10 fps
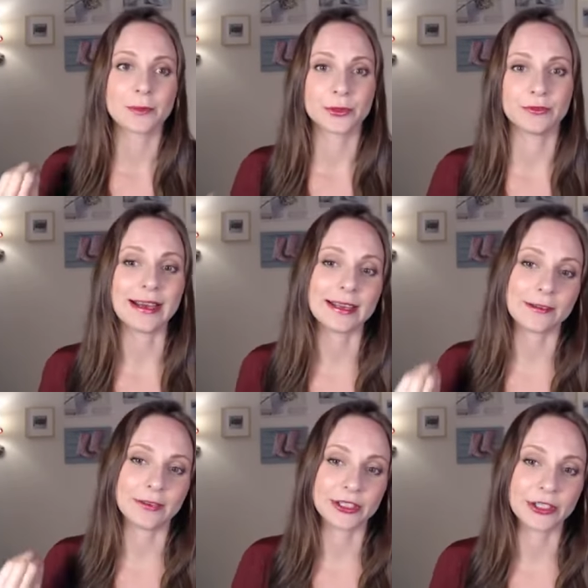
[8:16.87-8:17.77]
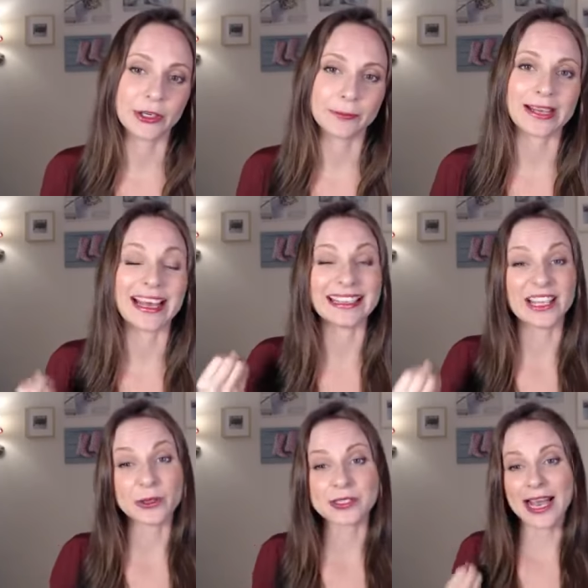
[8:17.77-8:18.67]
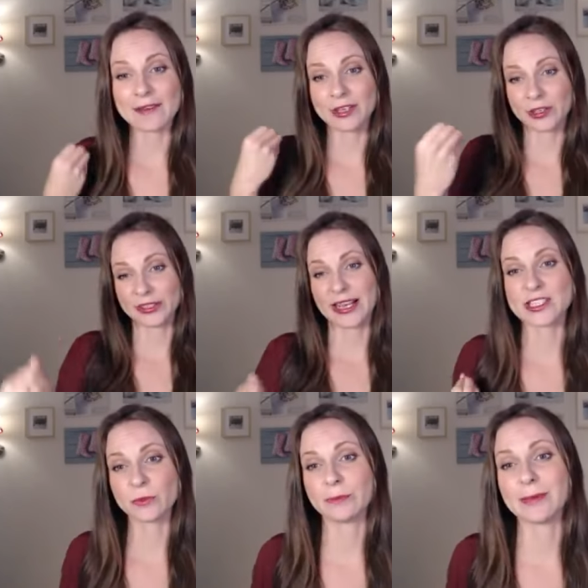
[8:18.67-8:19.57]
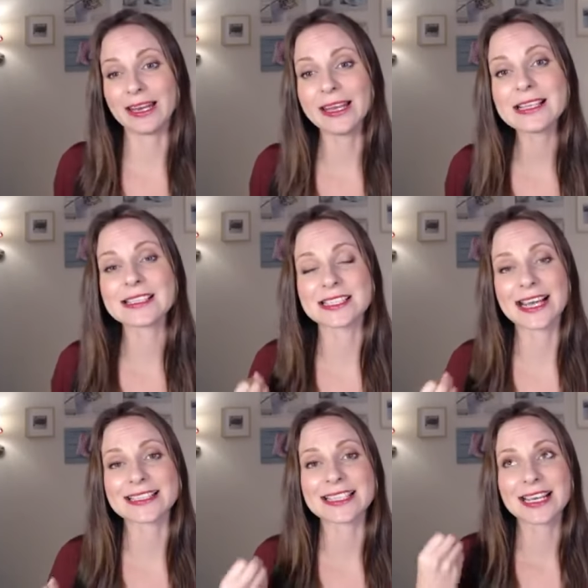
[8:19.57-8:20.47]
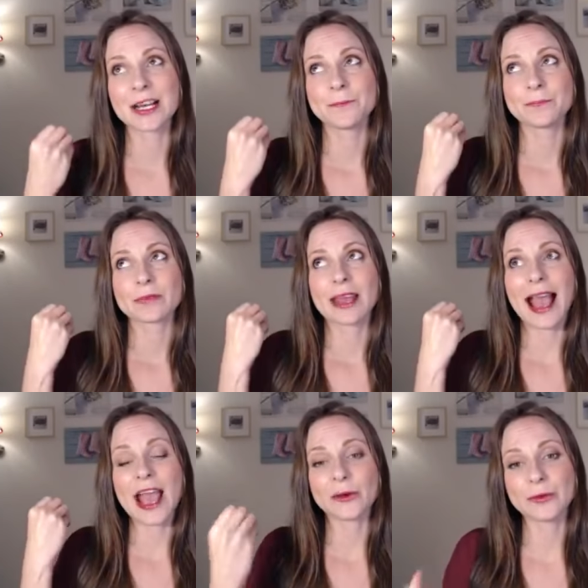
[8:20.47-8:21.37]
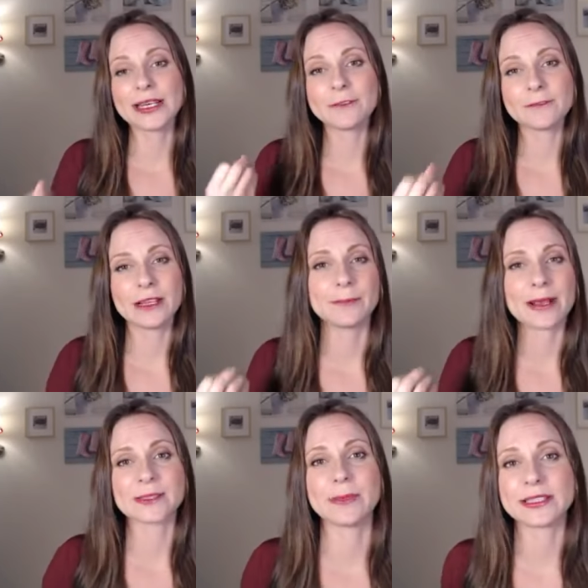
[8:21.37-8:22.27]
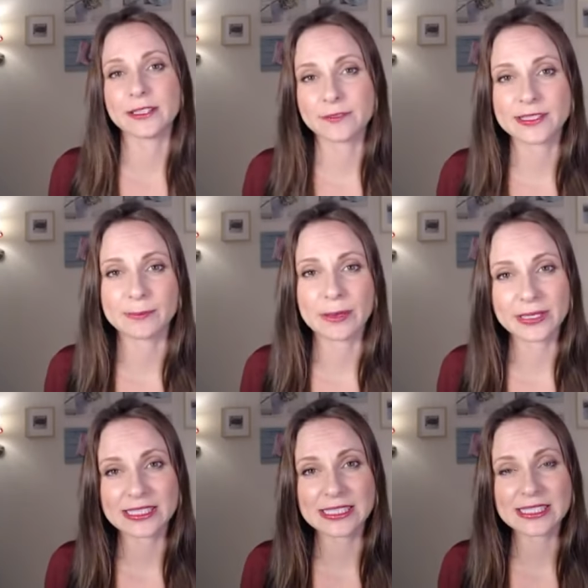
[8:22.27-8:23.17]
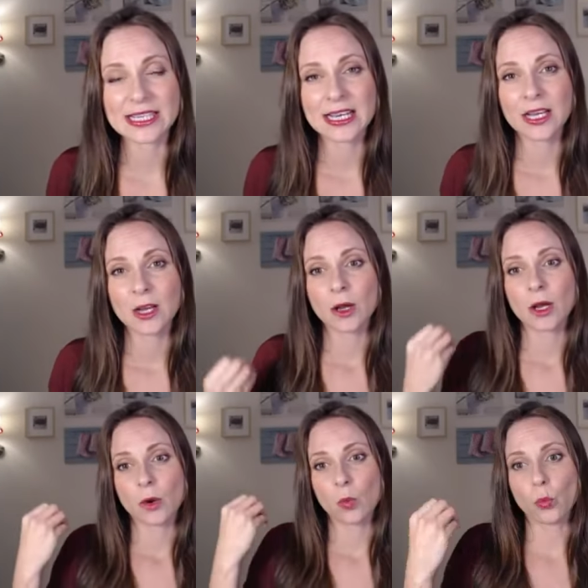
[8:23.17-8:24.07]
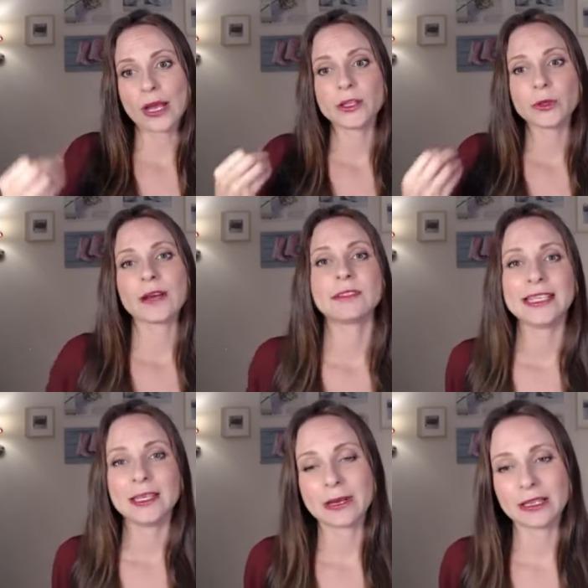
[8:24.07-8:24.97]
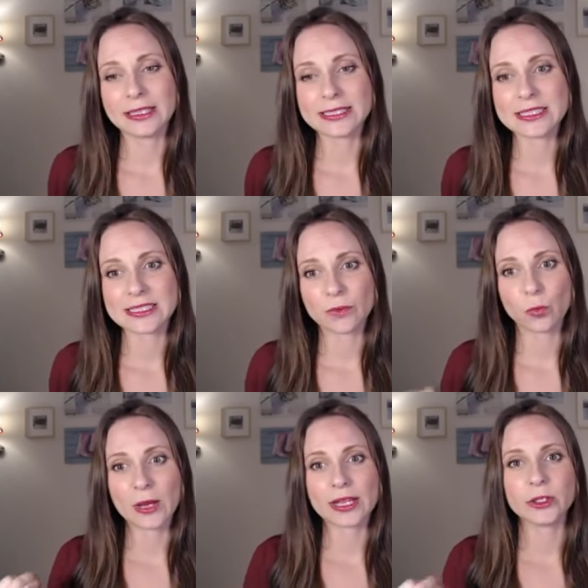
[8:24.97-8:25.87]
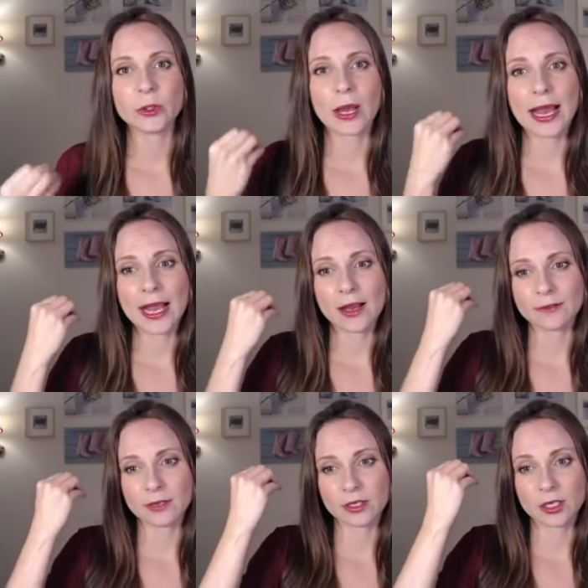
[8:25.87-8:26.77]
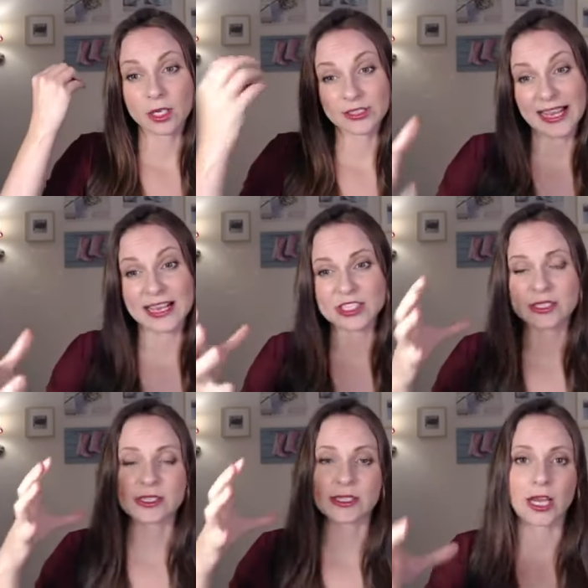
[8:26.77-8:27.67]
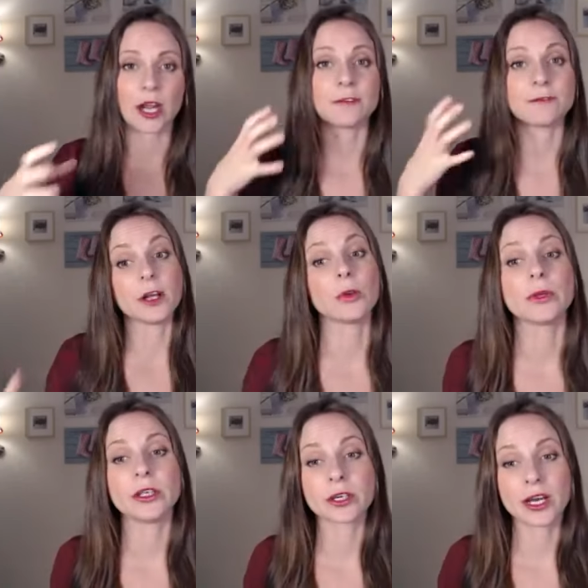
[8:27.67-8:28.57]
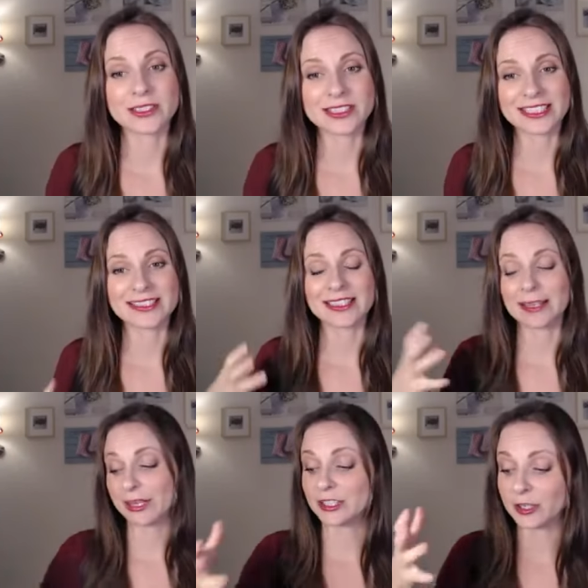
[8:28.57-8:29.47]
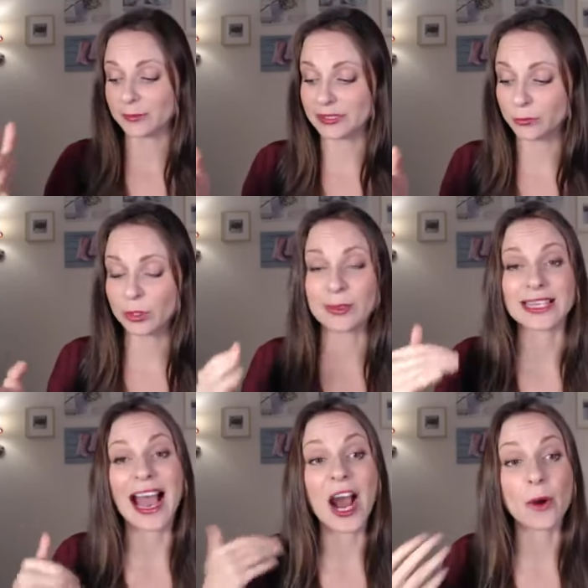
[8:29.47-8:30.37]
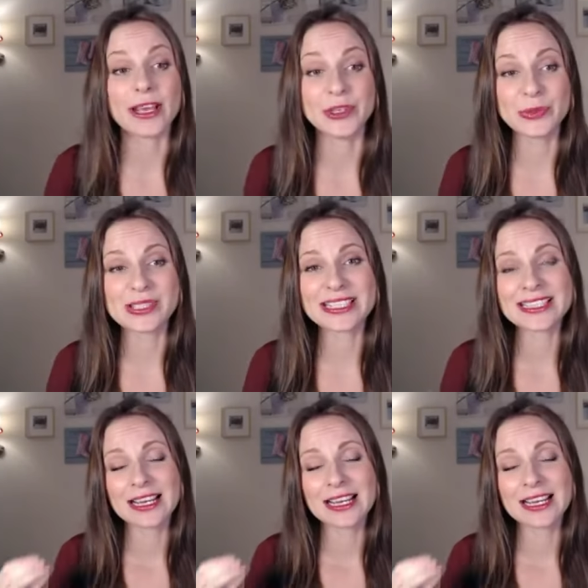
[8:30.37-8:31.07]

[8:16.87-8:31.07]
provider I feel good about and also having connection with my list is that I really feel it makes a big difference in my business. When you have an email list, when you have connections that are following your content, and I'm going to talk a bit more about how I use it,